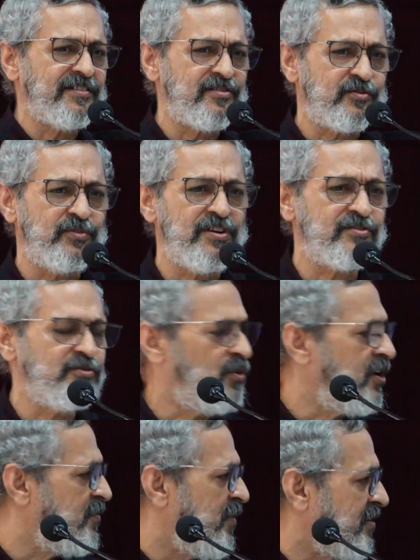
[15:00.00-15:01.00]
students know
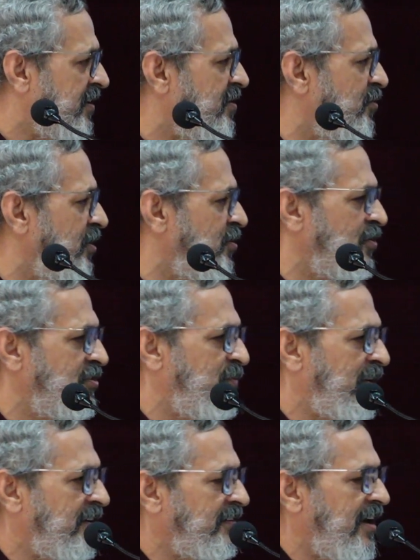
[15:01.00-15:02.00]
it better. Nobody knows
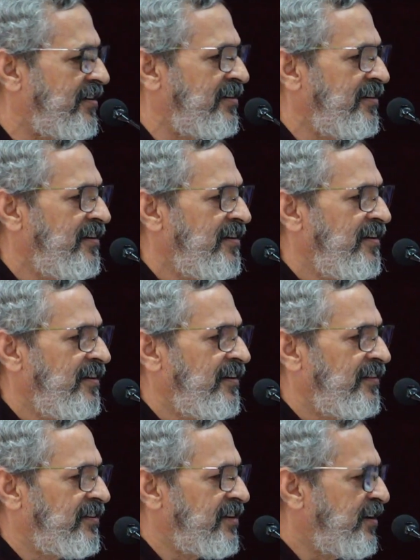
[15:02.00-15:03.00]
better that
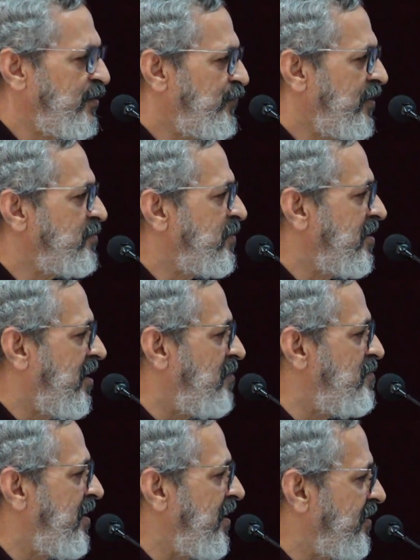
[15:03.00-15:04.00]
there's a difference between
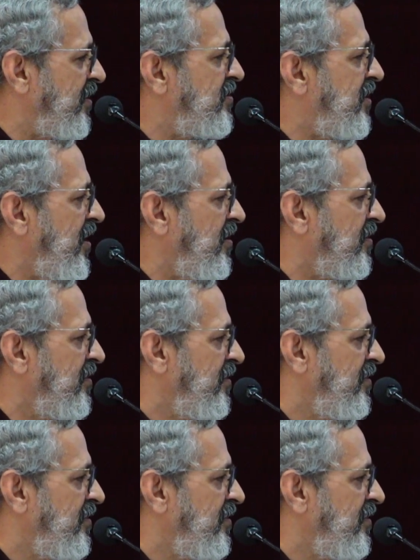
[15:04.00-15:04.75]
government and the state.